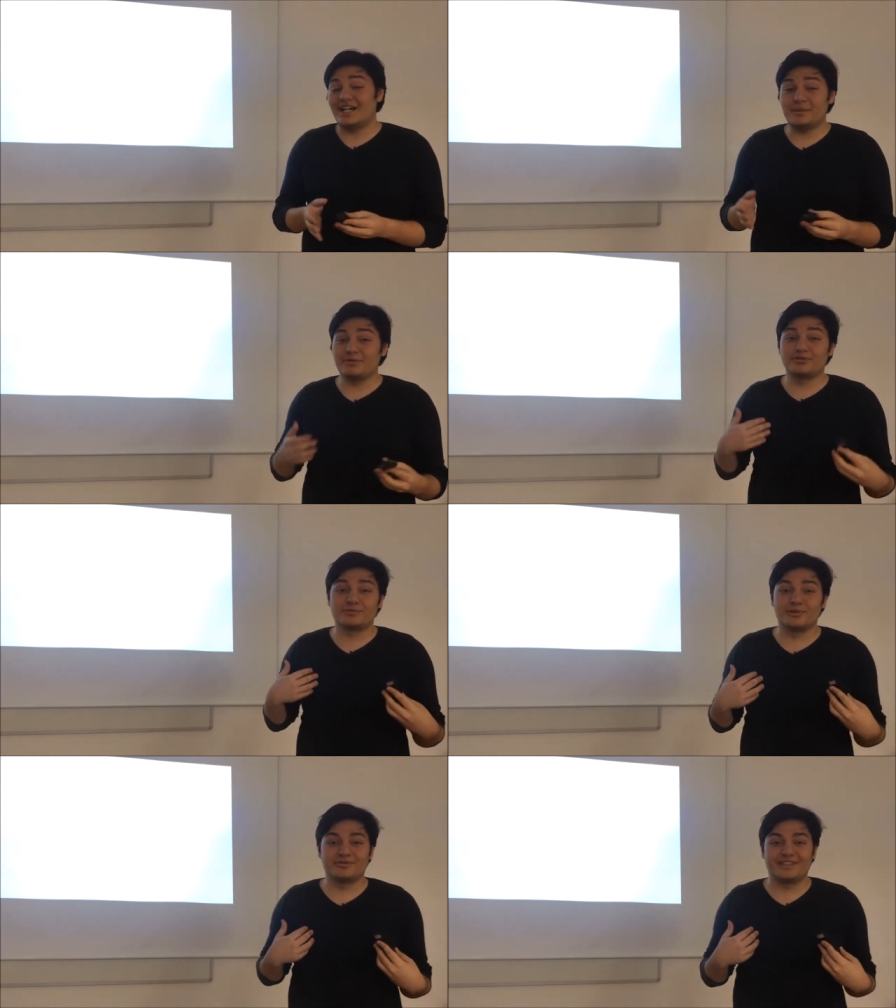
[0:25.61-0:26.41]
I'm a
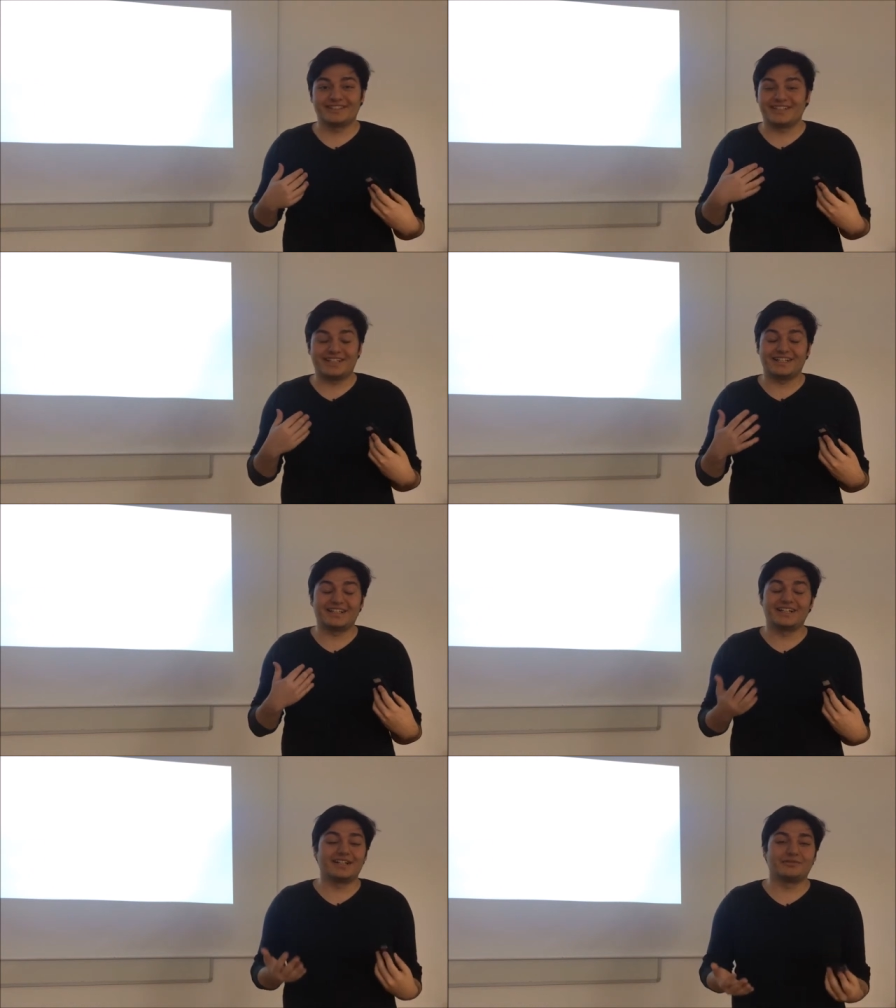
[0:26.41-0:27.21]
football fan,
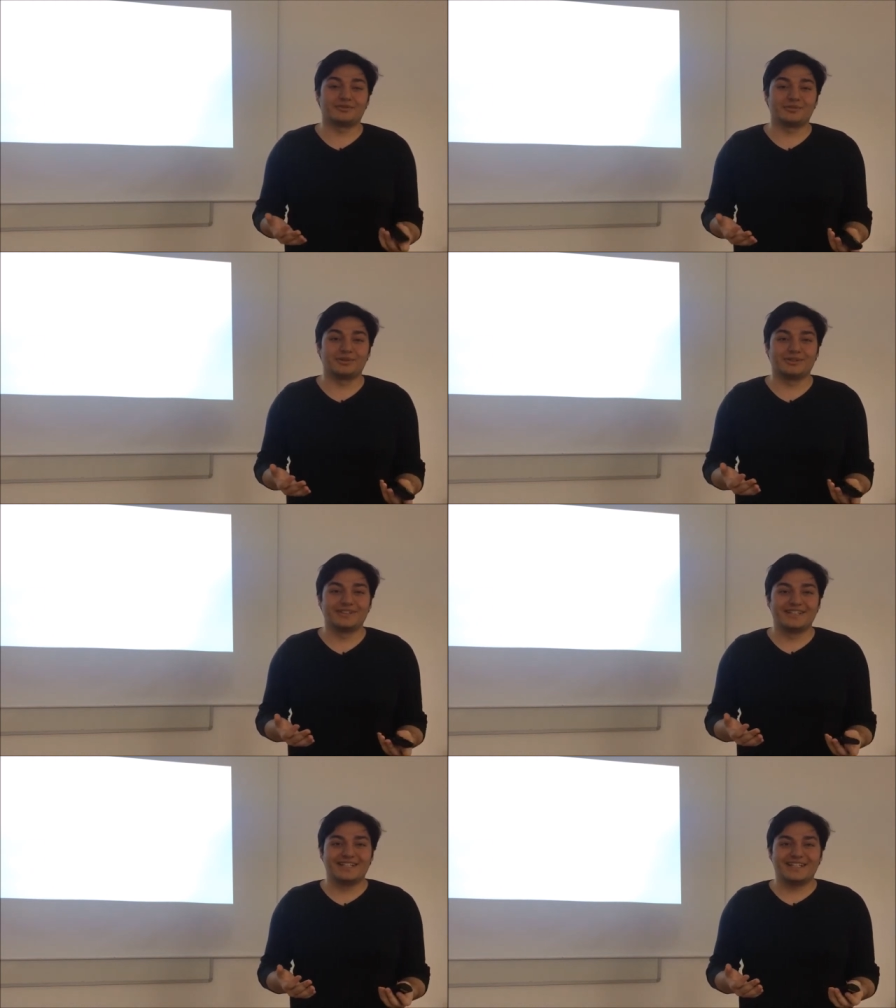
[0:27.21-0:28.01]
I, I love football
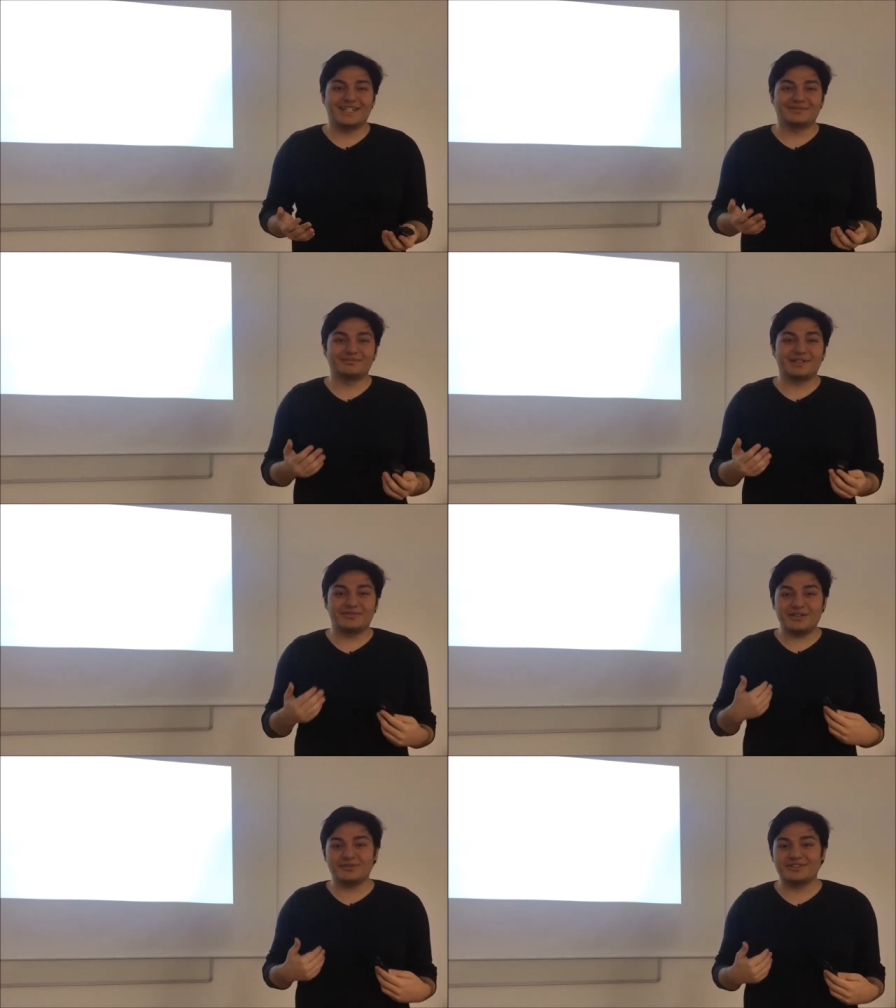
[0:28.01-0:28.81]
and my
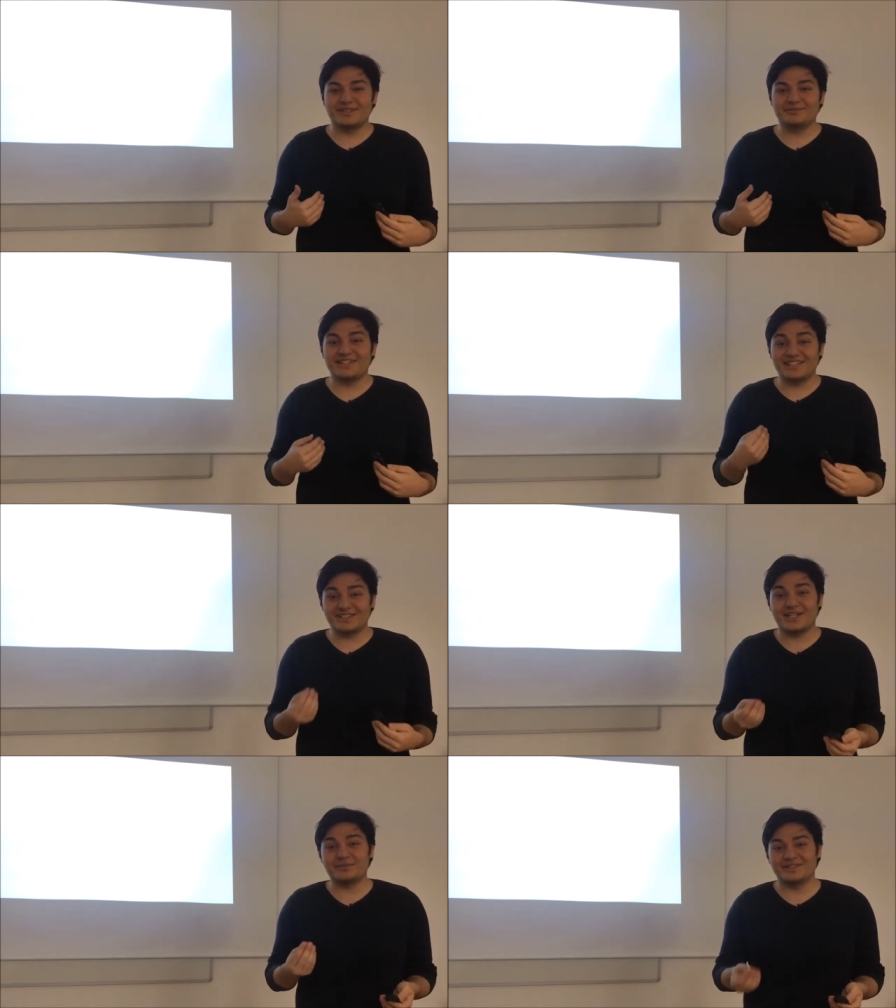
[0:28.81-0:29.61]
favorite team
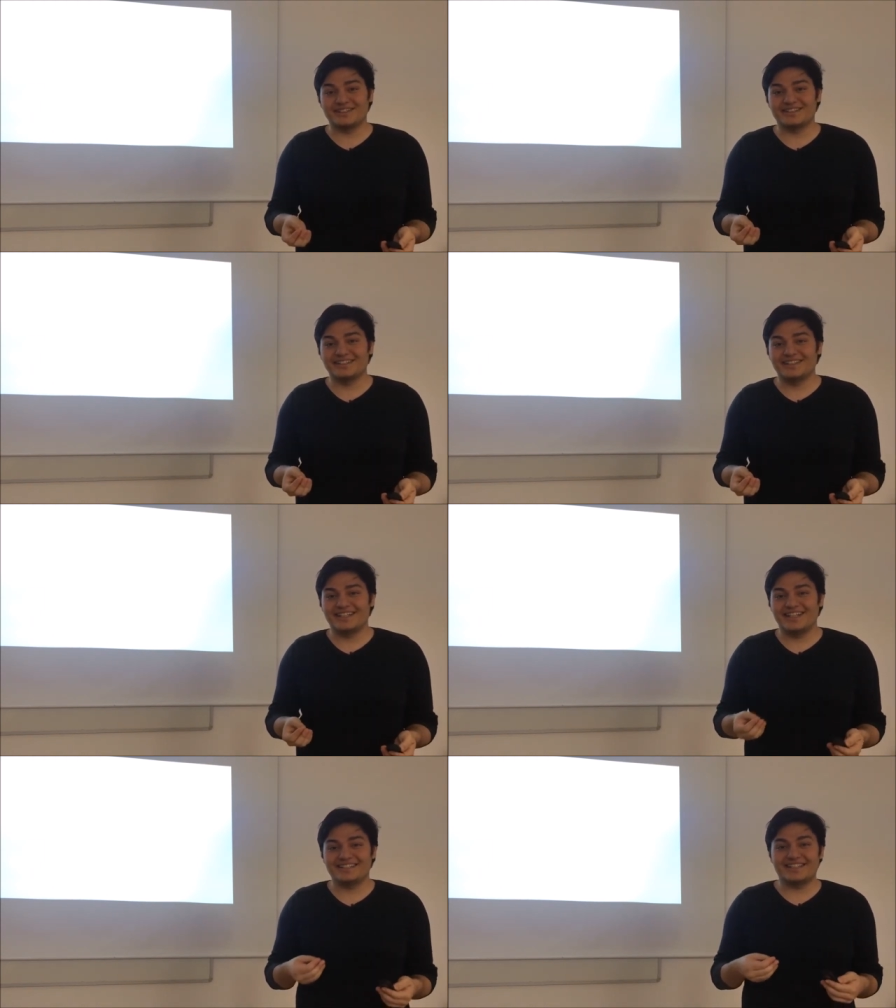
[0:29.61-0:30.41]
Gençler Birliği
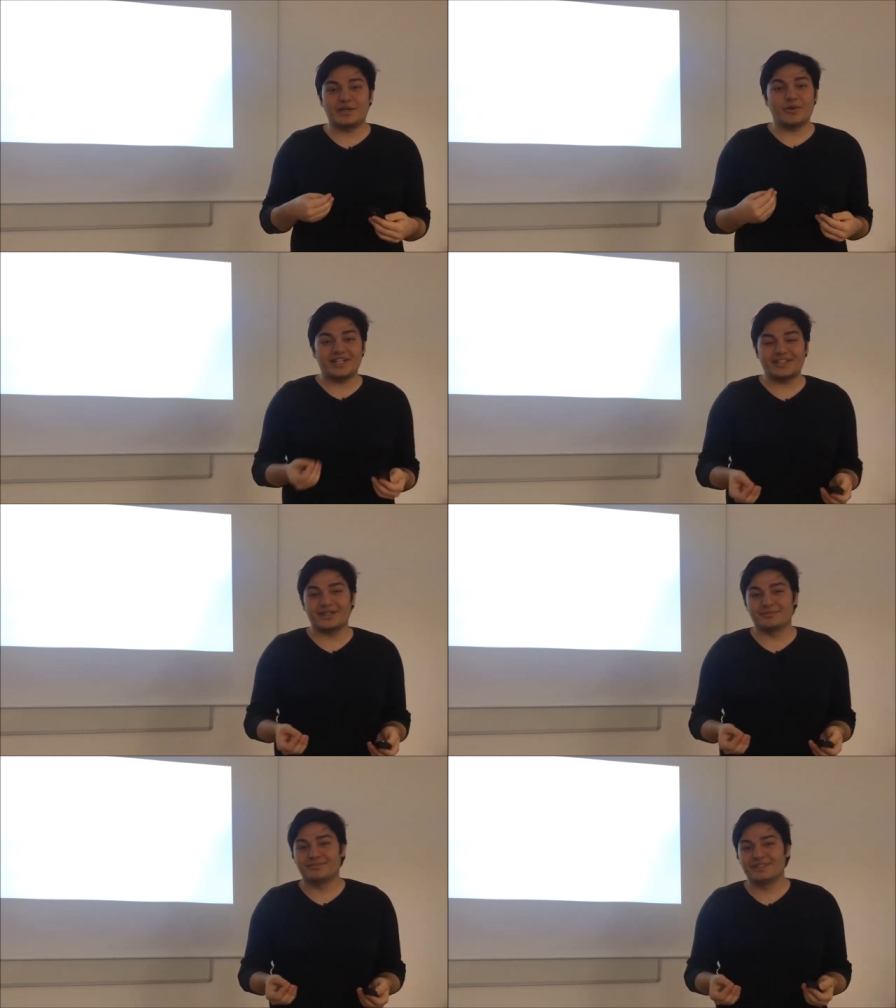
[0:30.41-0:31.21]
has an away
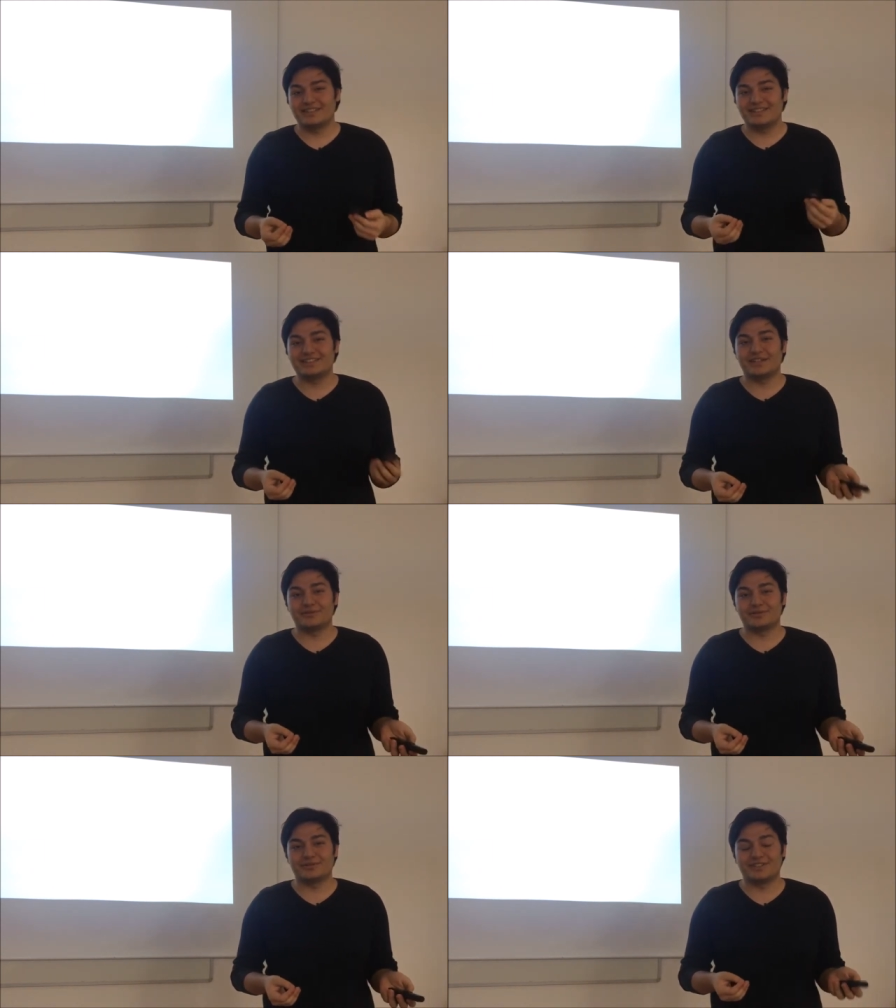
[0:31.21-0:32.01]
game this
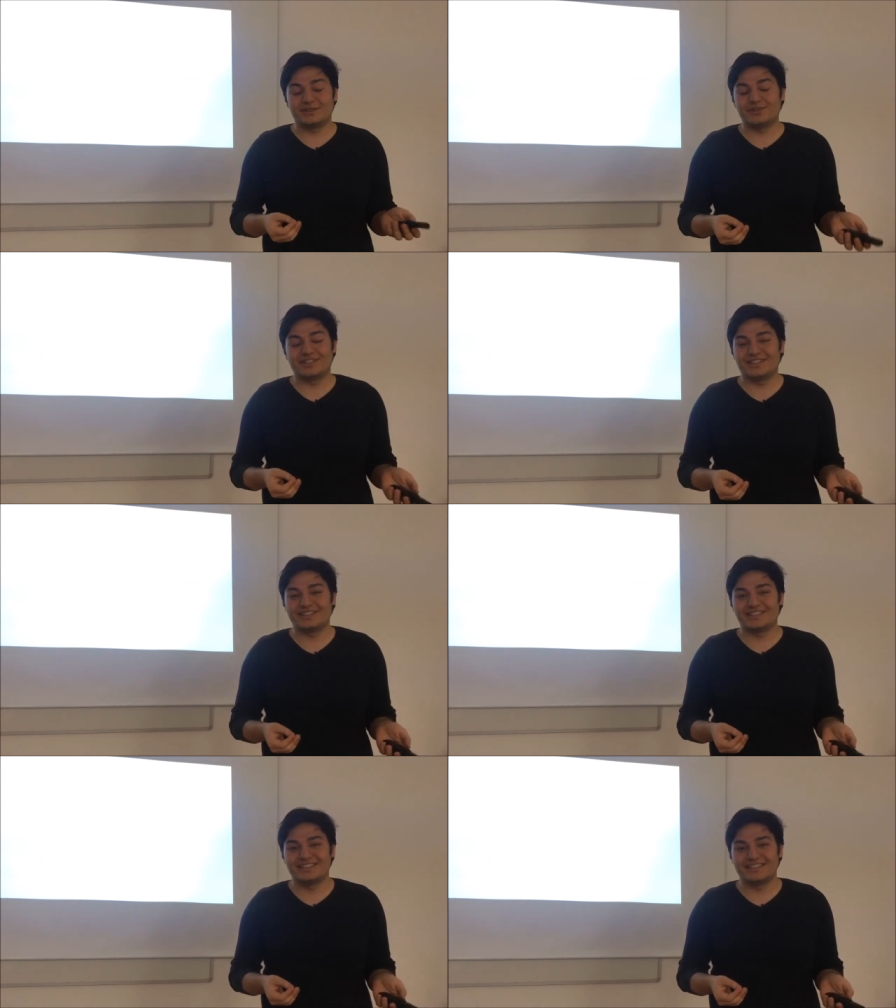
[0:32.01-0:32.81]
afternoon, this weekend,